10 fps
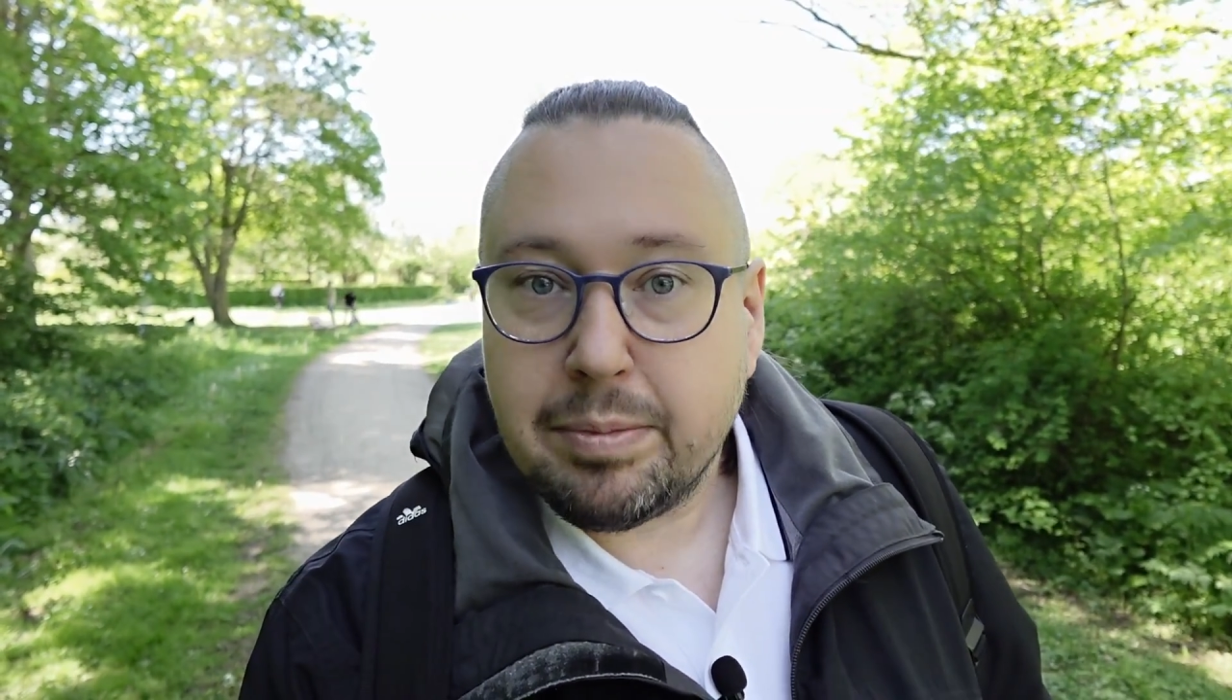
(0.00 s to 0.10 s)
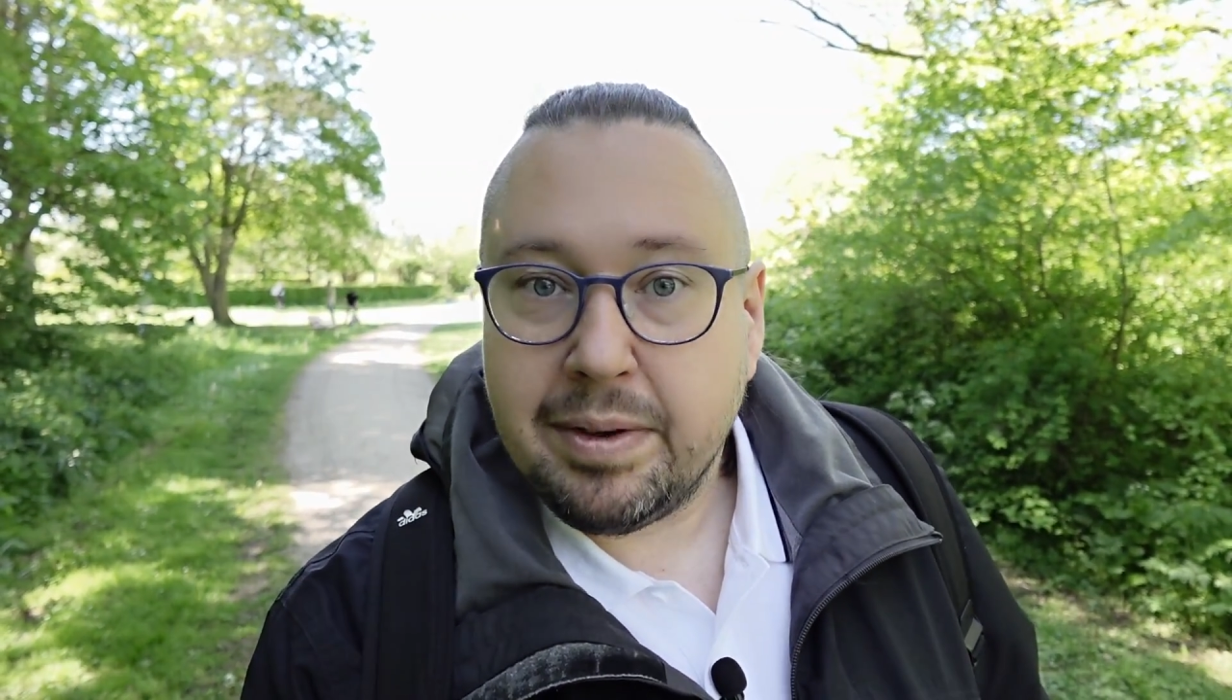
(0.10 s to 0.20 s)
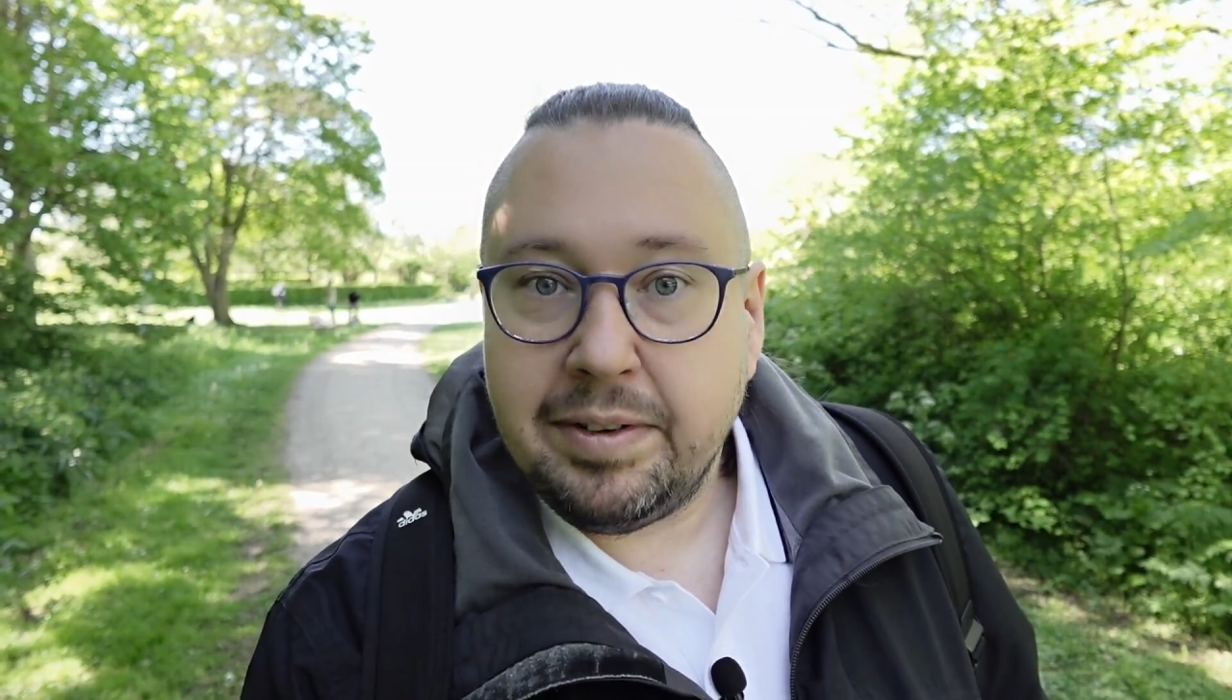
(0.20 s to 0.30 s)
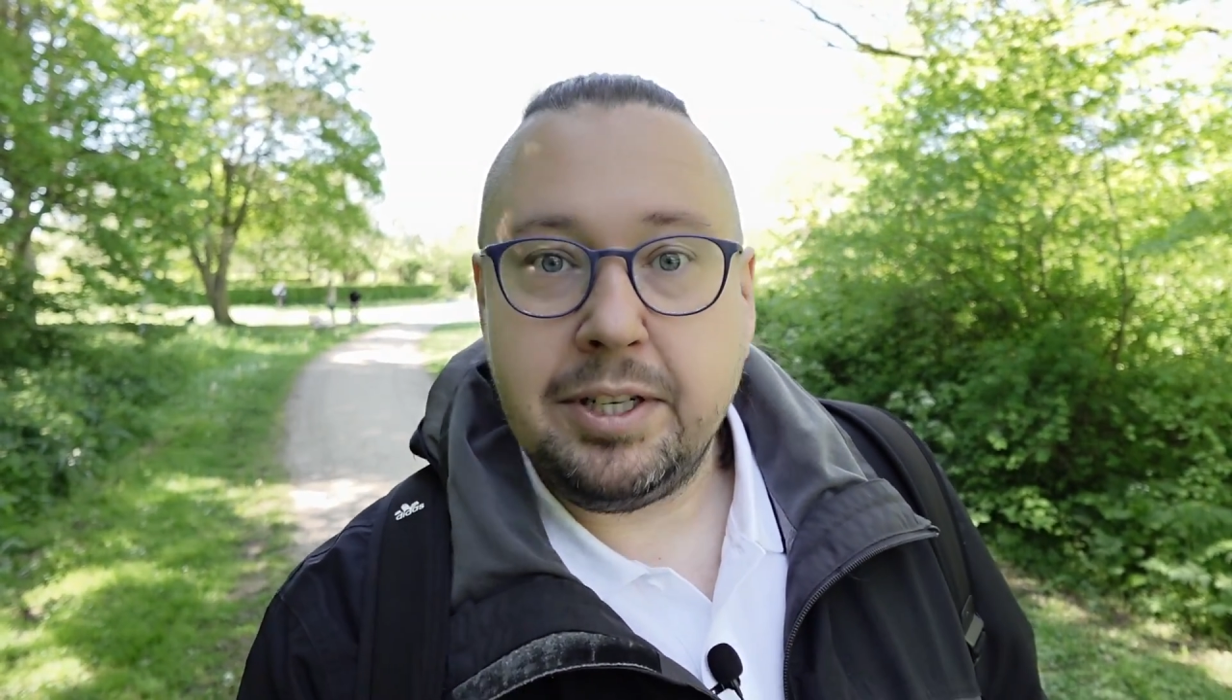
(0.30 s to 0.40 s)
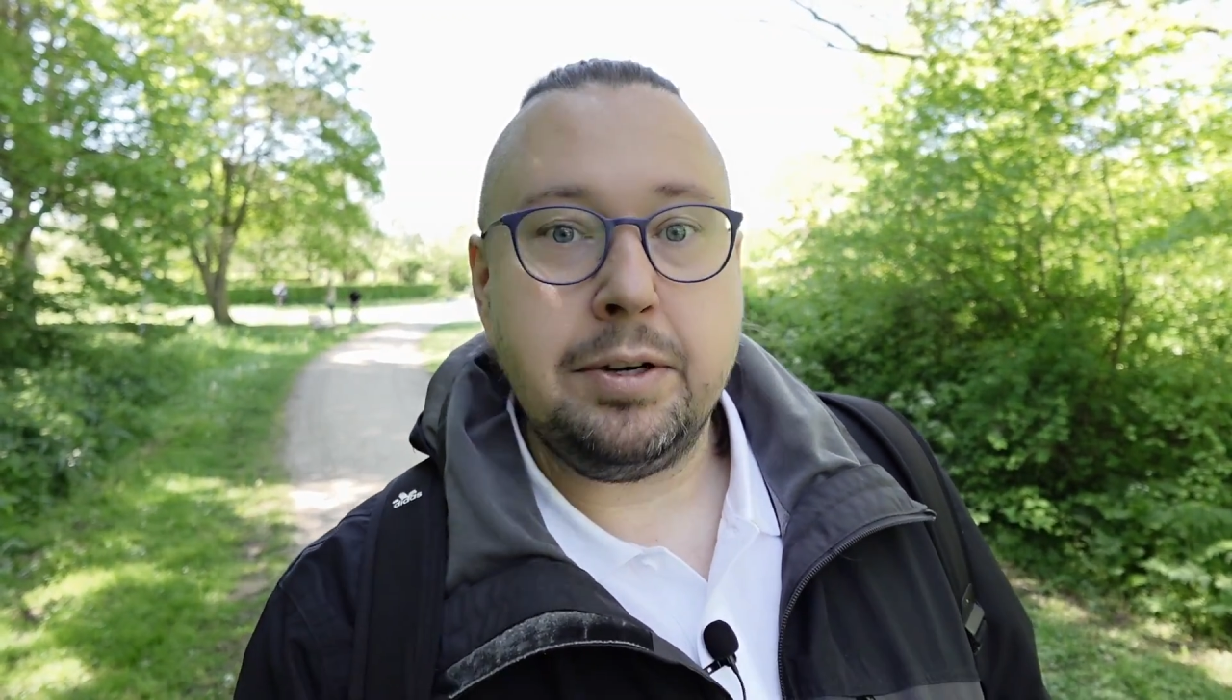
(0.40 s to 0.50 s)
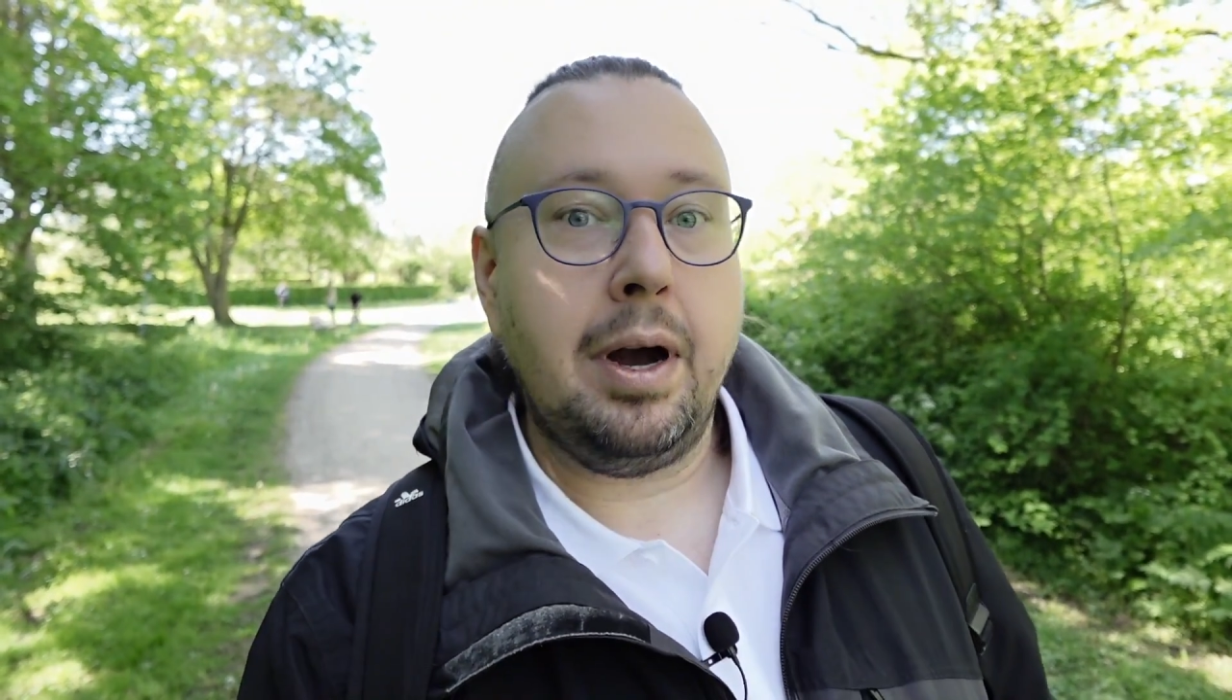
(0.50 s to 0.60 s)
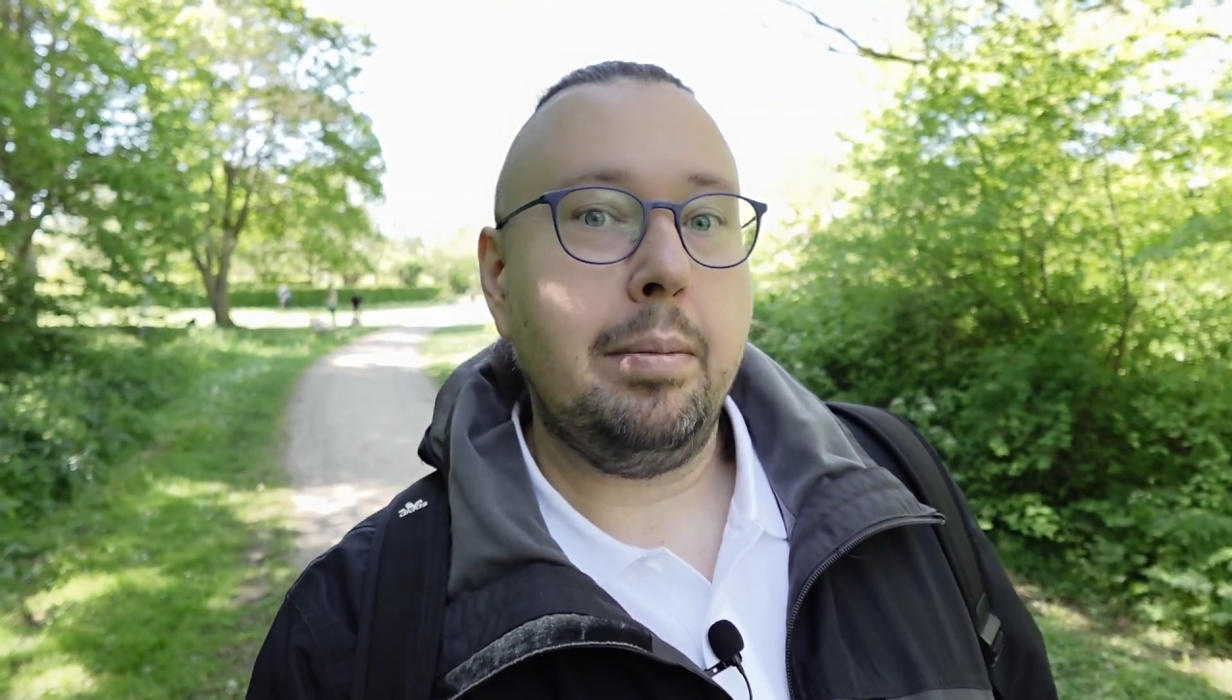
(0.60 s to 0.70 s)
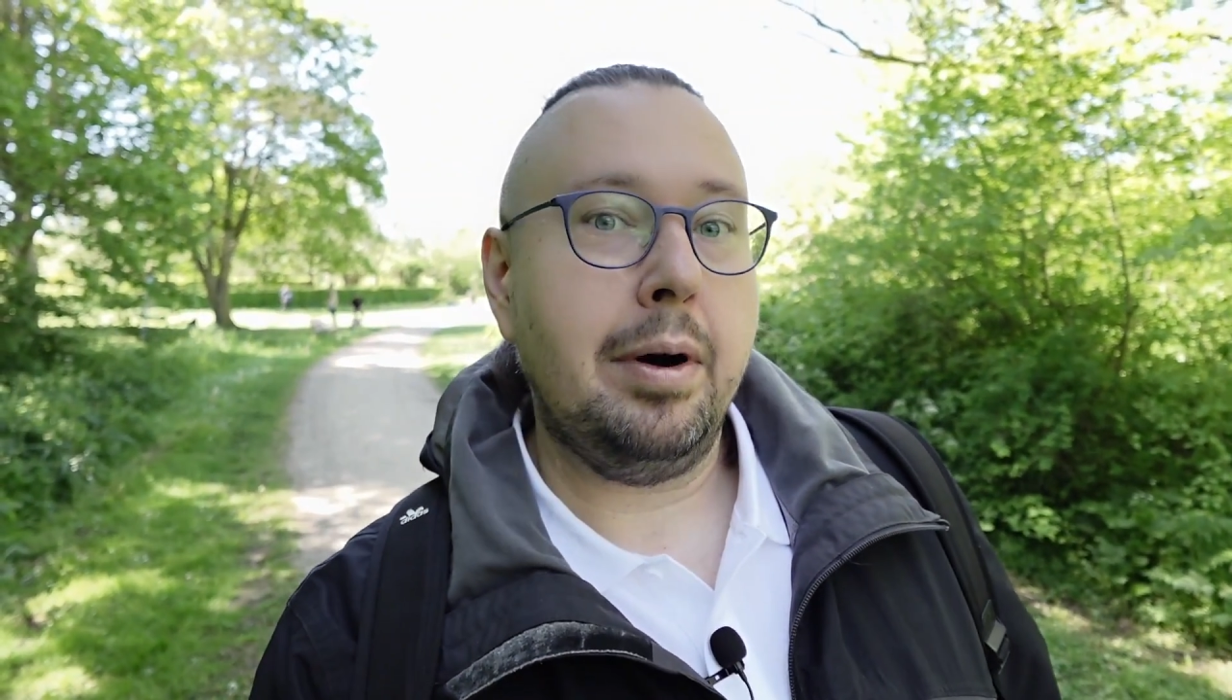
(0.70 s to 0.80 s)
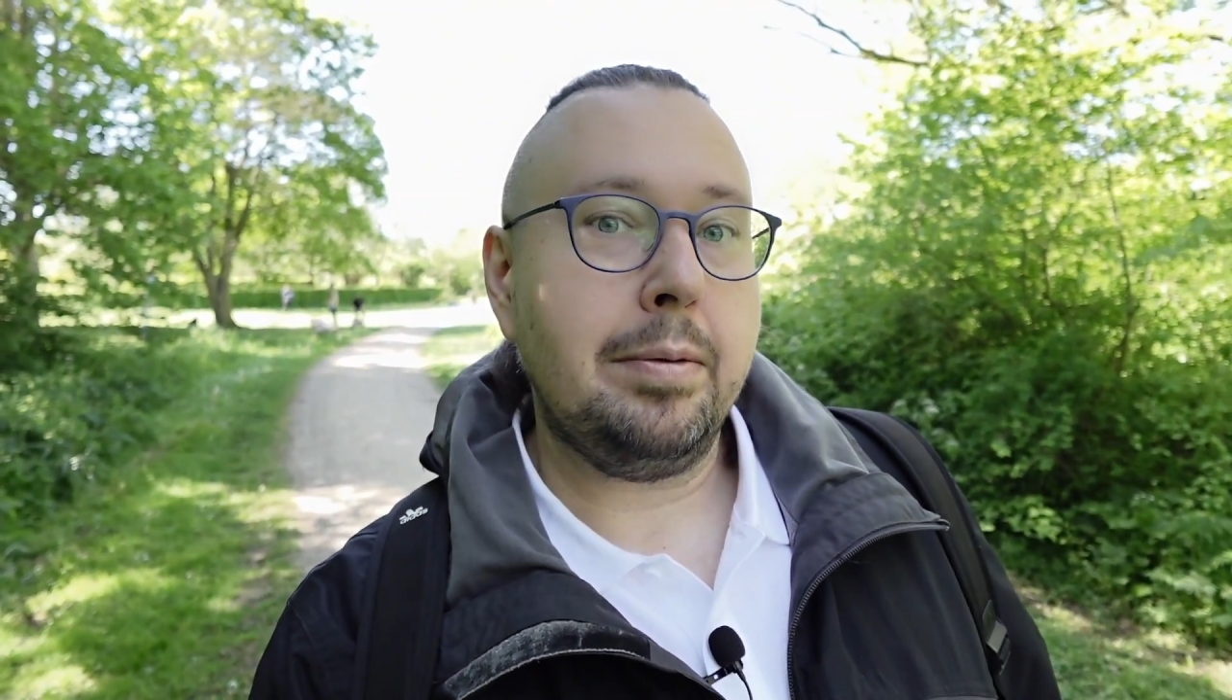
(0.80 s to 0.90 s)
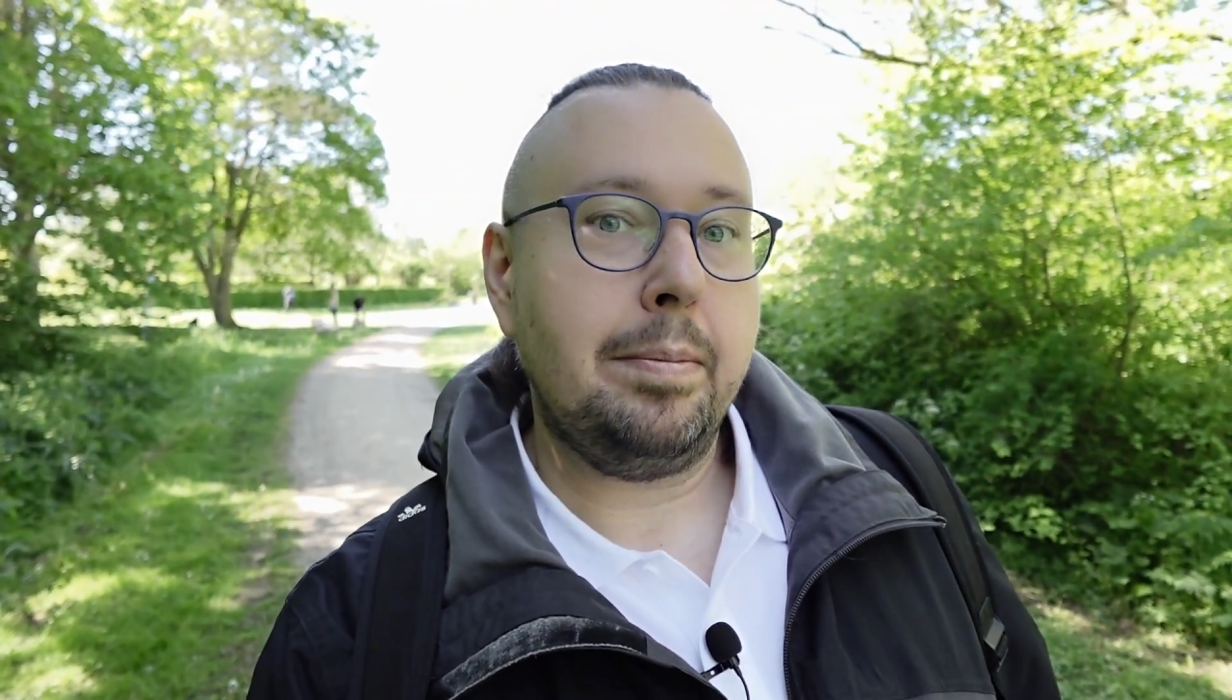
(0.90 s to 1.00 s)
my video
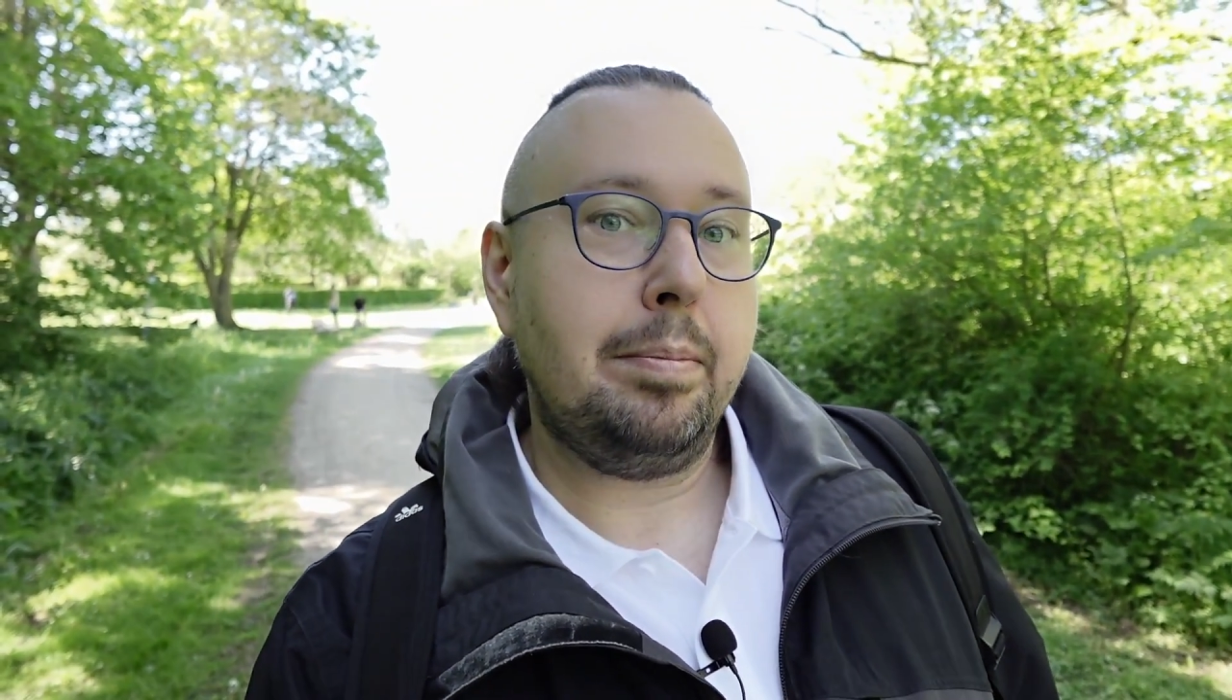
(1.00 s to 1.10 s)
about